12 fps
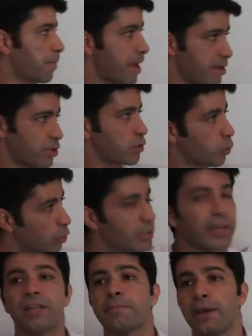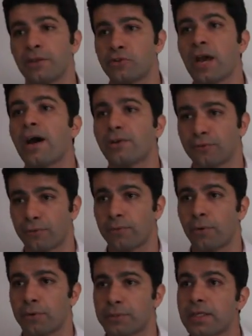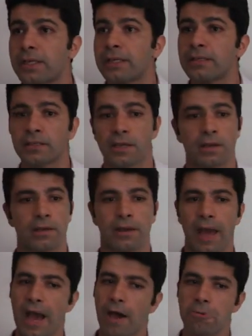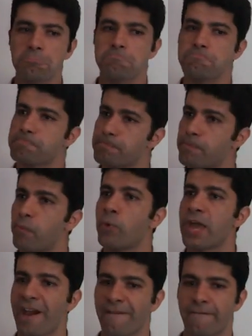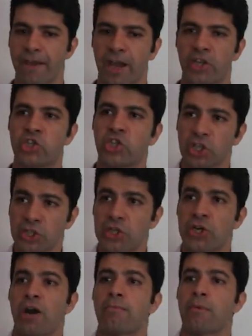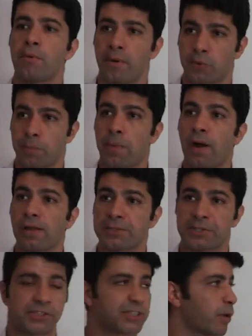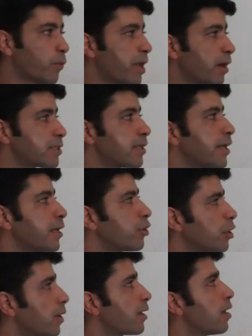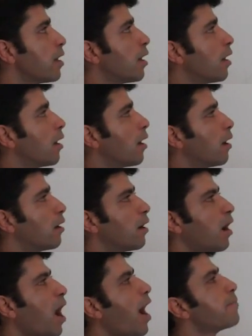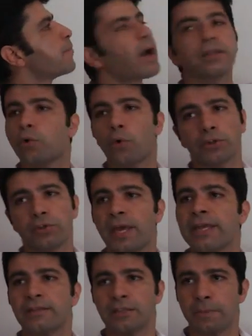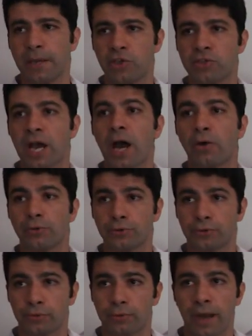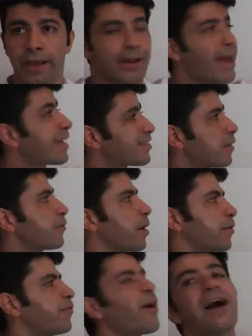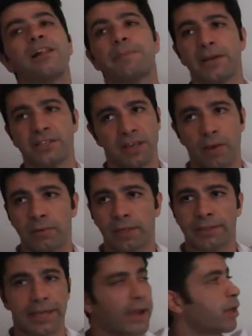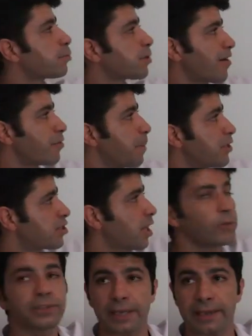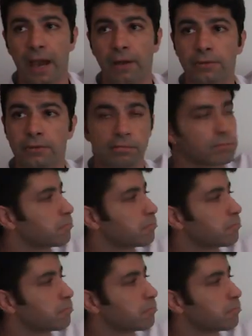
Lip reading: pages would get paged out from those things. Now, we have adjusted our memory management policies that we are saying, you know what? I'm not going to take these pages out, right? Except like file pages I will not take out. Private pages I will take out